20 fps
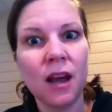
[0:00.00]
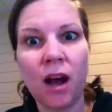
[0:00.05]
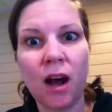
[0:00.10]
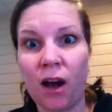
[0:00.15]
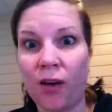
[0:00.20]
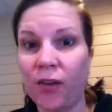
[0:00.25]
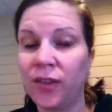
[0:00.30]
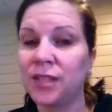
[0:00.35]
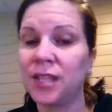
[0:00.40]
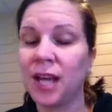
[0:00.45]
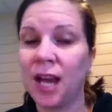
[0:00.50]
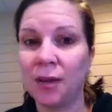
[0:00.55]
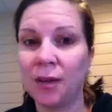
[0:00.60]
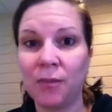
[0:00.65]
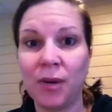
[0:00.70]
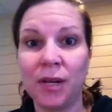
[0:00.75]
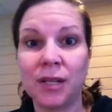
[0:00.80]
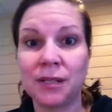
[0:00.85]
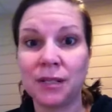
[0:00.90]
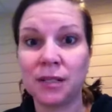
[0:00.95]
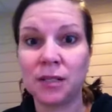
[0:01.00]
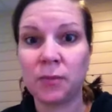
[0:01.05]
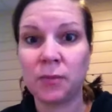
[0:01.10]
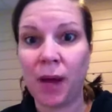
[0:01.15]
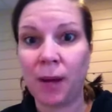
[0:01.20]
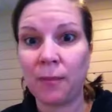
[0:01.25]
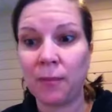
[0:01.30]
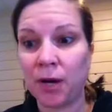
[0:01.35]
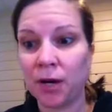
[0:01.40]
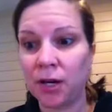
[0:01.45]
all the time, right? It's a
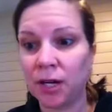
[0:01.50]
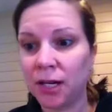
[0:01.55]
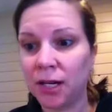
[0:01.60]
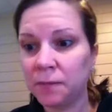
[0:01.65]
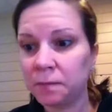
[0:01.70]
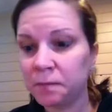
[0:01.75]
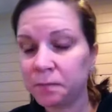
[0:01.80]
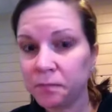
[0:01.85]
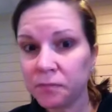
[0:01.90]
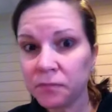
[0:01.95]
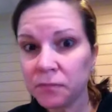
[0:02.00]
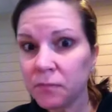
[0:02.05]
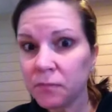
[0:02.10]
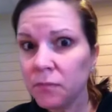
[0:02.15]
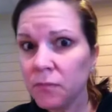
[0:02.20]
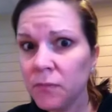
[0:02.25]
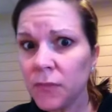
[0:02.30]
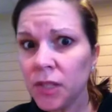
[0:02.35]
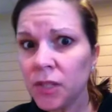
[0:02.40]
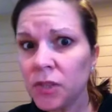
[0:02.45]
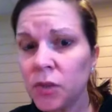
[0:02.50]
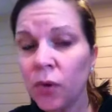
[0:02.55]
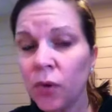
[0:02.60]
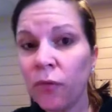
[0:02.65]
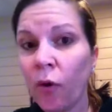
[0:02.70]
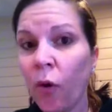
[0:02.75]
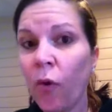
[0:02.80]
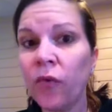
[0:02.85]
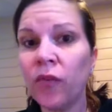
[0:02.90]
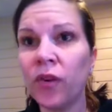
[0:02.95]
spot market. So if
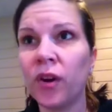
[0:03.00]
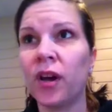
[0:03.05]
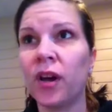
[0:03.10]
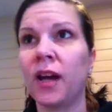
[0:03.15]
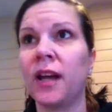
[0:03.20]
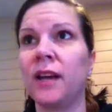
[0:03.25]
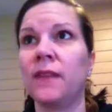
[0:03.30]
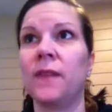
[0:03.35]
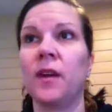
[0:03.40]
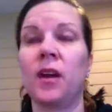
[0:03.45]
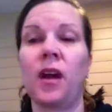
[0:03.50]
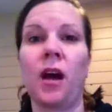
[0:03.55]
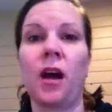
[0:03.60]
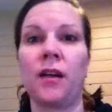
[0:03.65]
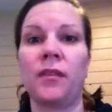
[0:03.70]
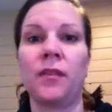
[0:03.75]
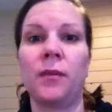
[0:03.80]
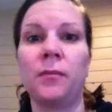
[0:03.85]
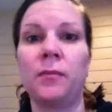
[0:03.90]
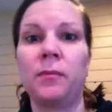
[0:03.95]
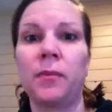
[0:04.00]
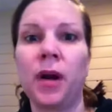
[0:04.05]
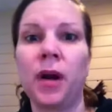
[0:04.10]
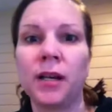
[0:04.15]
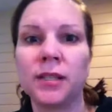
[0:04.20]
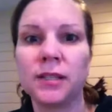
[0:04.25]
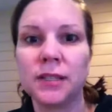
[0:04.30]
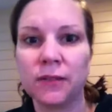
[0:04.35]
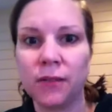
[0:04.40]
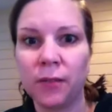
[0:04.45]
overnight the
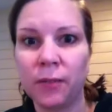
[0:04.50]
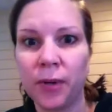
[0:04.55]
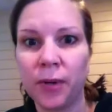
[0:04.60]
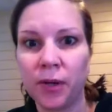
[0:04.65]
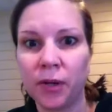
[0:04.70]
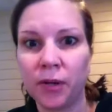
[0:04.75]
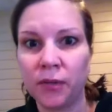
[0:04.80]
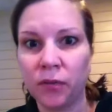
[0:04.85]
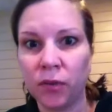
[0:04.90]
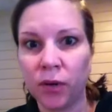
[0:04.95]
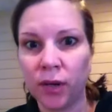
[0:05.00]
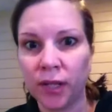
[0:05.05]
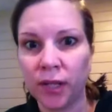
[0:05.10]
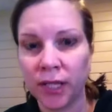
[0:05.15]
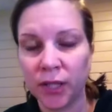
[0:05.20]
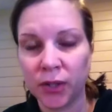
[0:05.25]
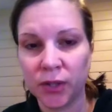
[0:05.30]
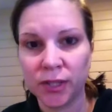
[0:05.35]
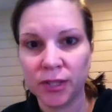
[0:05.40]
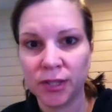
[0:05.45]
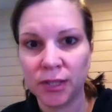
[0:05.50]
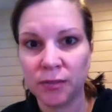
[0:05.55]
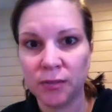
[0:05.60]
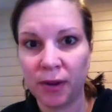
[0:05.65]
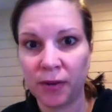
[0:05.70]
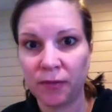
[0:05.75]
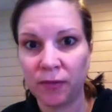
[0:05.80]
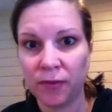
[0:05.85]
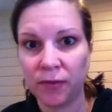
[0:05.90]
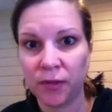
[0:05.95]
cost of a barrel of oil increases
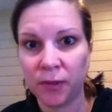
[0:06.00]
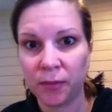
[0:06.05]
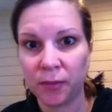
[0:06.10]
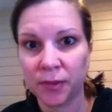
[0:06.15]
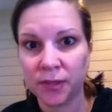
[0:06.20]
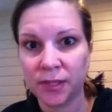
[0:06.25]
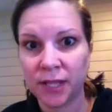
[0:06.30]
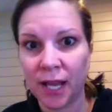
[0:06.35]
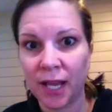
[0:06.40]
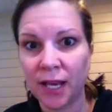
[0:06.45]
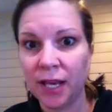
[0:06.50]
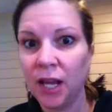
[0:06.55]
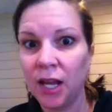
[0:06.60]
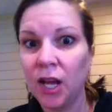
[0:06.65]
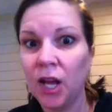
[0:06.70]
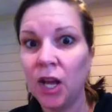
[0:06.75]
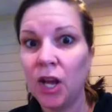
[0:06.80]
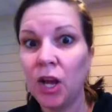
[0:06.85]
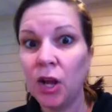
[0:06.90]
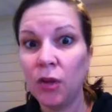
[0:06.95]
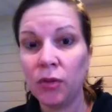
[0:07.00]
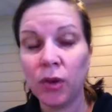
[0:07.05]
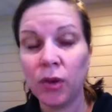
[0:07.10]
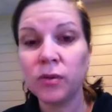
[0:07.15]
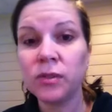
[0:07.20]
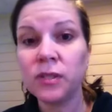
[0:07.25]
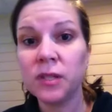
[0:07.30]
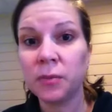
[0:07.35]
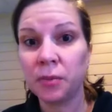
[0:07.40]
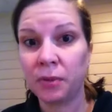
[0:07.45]
by 50%,
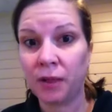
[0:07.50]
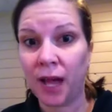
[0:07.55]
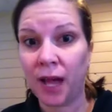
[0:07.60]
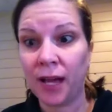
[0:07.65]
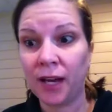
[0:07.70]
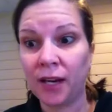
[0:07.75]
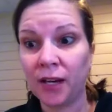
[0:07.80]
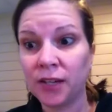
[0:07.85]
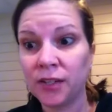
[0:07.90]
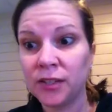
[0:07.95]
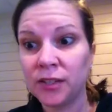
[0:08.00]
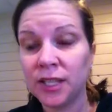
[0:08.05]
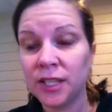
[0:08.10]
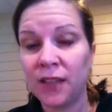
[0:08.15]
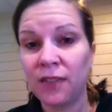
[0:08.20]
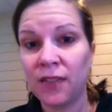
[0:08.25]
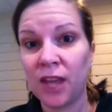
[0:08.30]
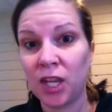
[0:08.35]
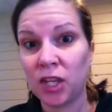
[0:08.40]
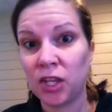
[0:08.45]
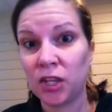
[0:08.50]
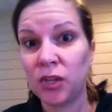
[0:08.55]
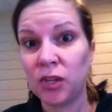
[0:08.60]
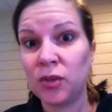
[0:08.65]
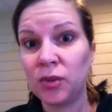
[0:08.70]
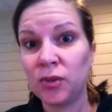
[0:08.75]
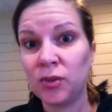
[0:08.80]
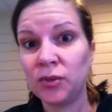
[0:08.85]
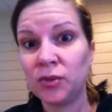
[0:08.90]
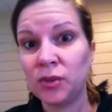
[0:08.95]
those suppliers that
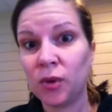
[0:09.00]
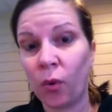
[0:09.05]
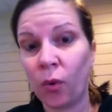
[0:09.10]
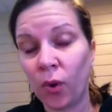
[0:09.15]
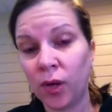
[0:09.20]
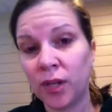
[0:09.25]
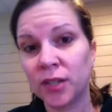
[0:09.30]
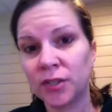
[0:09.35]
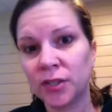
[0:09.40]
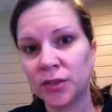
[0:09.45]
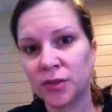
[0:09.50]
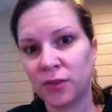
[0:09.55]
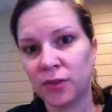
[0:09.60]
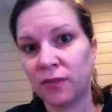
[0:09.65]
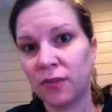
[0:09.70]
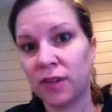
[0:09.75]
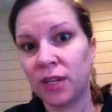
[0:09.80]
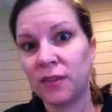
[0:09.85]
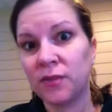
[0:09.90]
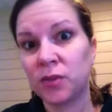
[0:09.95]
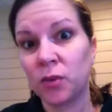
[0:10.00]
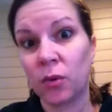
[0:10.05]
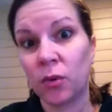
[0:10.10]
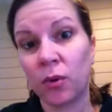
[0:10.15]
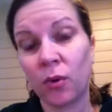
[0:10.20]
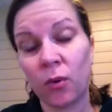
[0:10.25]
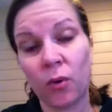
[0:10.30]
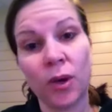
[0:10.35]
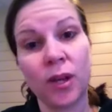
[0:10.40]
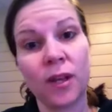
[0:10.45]
use oil derivatives
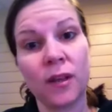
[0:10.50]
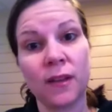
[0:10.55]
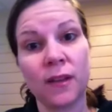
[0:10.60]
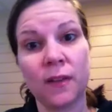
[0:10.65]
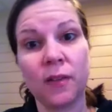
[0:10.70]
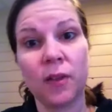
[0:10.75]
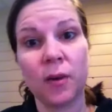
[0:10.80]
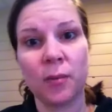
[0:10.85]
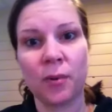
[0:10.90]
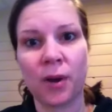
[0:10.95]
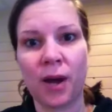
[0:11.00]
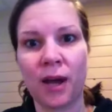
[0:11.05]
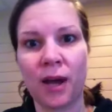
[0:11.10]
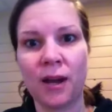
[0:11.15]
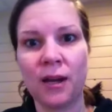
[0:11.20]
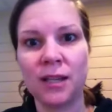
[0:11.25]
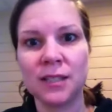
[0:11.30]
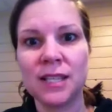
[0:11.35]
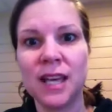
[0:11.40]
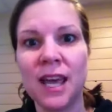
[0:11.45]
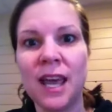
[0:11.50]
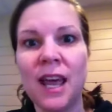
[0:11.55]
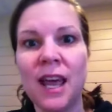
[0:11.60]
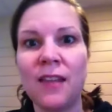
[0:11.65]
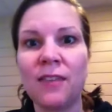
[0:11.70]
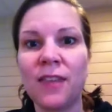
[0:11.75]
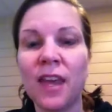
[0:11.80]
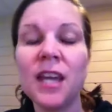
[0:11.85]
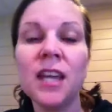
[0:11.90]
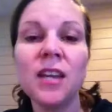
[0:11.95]
or oil in their products,
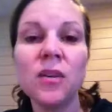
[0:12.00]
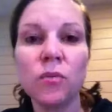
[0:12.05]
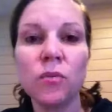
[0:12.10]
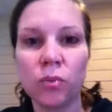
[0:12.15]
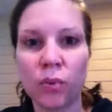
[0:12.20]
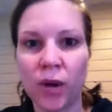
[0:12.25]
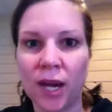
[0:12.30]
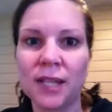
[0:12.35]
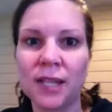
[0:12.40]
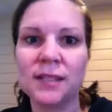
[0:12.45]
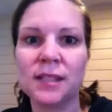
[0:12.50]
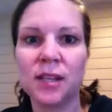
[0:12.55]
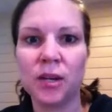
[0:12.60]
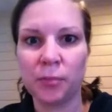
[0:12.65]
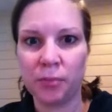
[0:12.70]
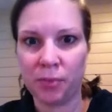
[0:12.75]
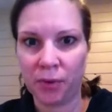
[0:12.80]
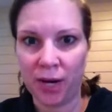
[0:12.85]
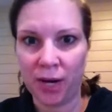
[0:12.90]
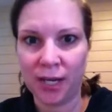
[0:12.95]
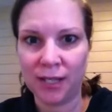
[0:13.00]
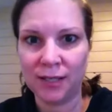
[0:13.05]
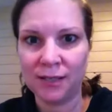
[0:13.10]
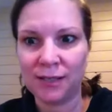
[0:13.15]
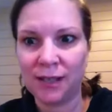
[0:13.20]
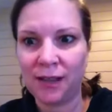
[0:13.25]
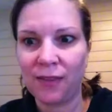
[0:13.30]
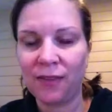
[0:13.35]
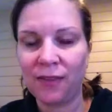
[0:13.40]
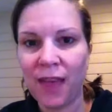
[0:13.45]
they can raise their
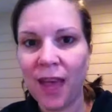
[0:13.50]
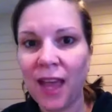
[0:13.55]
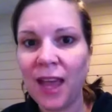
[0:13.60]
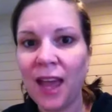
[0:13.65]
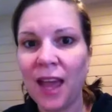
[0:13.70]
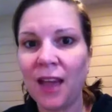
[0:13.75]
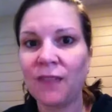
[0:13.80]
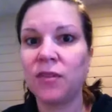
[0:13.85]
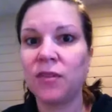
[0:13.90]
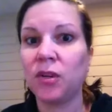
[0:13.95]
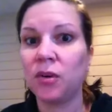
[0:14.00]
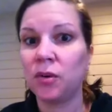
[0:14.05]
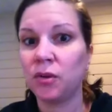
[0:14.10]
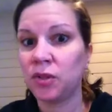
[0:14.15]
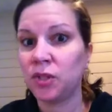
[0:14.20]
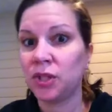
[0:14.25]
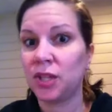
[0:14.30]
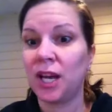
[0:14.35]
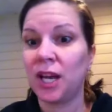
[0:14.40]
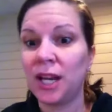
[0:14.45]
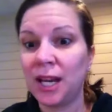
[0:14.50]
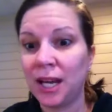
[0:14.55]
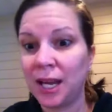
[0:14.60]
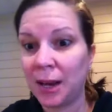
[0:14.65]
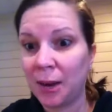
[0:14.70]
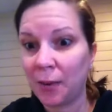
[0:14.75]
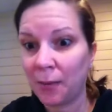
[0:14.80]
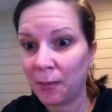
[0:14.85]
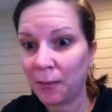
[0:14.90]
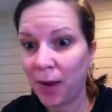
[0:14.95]
price. They have
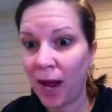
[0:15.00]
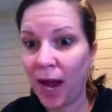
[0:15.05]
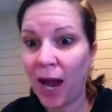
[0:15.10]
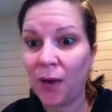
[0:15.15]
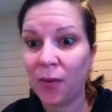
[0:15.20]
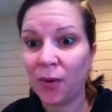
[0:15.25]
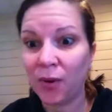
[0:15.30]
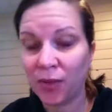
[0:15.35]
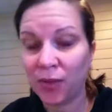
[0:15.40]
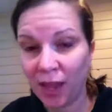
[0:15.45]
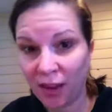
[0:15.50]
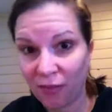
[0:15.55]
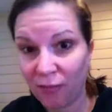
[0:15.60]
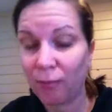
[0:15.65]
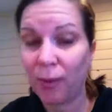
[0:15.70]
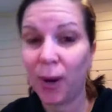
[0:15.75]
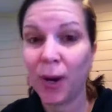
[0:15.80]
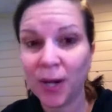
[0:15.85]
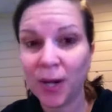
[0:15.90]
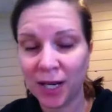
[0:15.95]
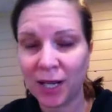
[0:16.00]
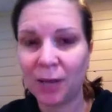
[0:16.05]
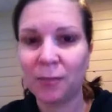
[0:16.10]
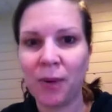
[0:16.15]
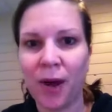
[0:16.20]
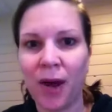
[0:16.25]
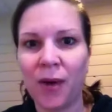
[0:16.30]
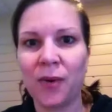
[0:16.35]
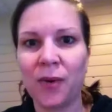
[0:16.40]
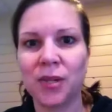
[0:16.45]
negotiating power, they have bargaining
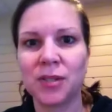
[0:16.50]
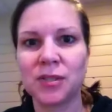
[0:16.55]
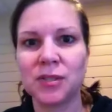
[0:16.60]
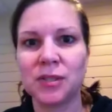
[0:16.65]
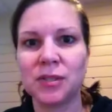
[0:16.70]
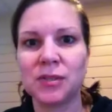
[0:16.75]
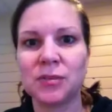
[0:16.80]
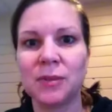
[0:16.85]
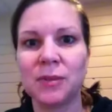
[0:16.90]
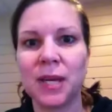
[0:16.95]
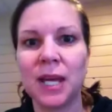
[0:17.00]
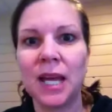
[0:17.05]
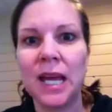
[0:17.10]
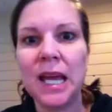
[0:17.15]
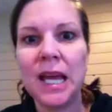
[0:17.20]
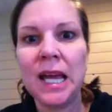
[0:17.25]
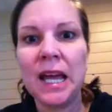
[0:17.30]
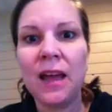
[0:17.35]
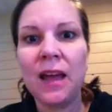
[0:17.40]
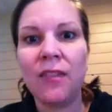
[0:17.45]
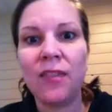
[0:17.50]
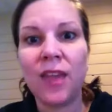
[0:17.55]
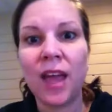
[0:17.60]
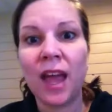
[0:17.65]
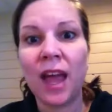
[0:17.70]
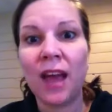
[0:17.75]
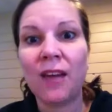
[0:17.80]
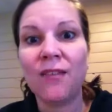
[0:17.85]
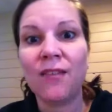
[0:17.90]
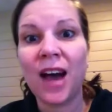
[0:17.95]
power, They
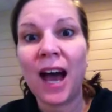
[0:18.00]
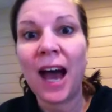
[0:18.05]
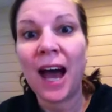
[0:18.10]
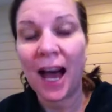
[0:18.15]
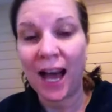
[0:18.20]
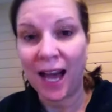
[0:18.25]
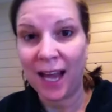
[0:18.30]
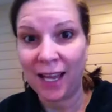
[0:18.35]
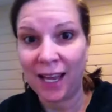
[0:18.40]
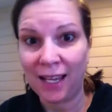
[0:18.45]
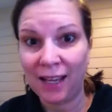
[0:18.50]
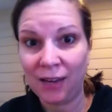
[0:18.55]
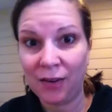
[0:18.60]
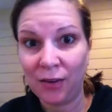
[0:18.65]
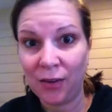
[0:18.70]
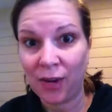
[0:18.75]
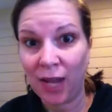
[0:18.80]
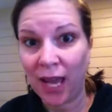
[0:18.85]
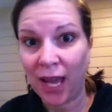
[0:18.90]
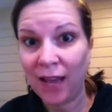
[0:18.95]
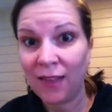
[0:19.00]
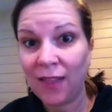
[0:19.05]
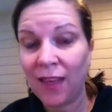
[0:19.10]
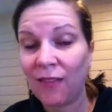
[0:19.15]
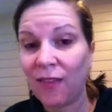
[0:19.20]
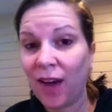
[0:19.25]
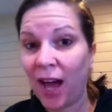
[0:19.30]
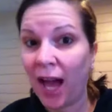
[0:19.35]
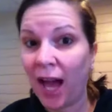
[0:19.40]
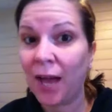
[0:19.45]
have they
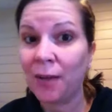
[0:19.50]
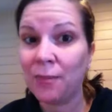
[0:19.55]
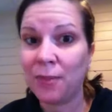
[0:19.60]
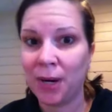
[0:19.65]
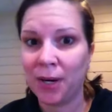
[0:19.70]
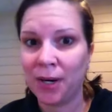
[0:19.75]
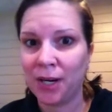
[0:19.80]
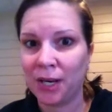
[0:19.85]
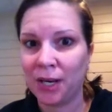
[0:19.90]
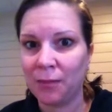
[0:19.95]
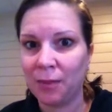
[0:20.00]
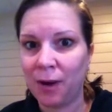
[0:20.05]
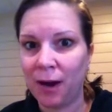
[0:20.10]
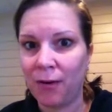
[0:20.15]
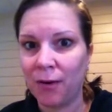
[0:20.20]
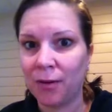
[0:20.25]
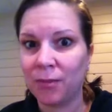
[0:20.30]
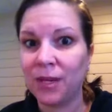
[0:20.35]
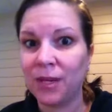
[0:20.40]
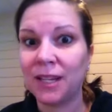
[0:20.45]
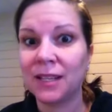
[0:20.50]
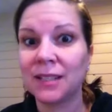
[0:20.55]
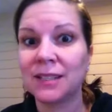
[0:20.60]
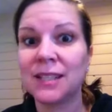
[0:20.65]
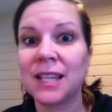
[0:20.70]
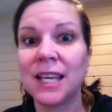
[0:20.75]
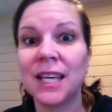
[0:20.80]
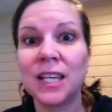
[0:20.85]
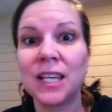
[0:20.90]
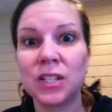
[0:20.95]
have high bargaining power because
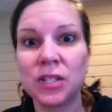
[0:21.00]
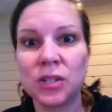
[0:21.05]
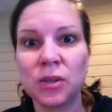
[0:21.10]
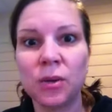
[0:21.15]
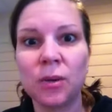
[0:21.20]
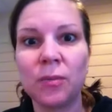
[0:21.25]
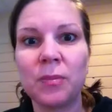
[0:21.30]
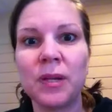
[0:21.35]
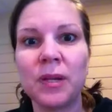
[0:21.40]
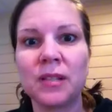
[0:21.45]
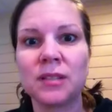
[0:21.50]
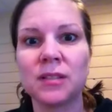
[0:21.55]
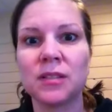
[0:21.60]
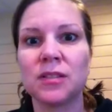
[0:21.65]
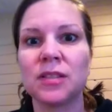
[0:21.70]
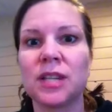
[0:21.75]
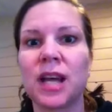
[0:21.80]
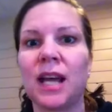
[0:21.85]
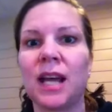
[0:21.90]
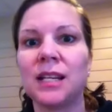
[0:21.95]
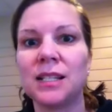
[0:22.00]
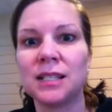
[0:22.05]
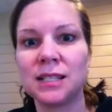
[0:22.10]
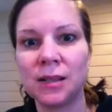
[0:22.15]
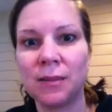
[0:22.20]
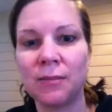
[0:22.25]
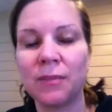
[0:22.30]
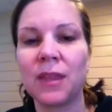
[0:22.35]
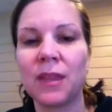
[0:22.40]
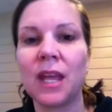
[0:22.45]
they can do it because they're tied to
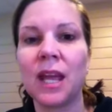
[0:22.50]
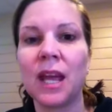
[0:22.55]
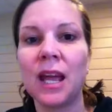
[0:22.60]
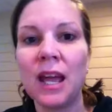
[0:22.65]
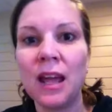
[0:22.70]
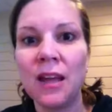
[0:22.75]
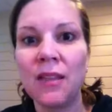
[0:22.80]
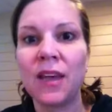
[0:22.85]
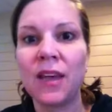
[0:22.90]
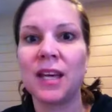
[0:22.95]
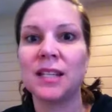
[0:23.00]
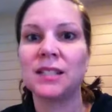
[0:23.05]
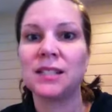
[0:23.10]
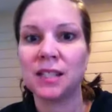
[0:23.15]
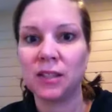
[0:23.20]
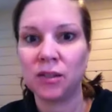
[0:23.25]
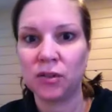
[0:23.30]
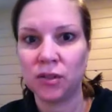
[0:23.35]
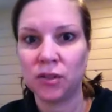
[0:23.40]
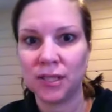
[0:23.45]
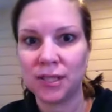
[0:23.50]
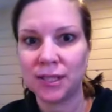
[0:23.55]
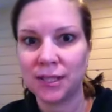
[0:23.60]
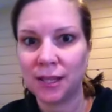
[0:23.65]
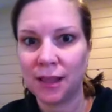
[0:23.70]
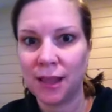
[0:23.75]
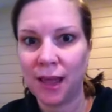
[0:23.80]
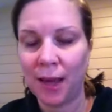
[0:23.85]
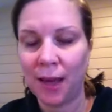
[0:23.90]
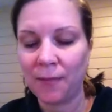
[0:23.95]
something that has increased
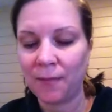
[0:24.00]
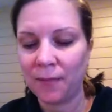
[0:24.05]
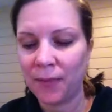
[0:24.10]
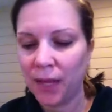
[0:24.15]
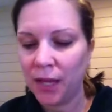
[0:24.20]
to them.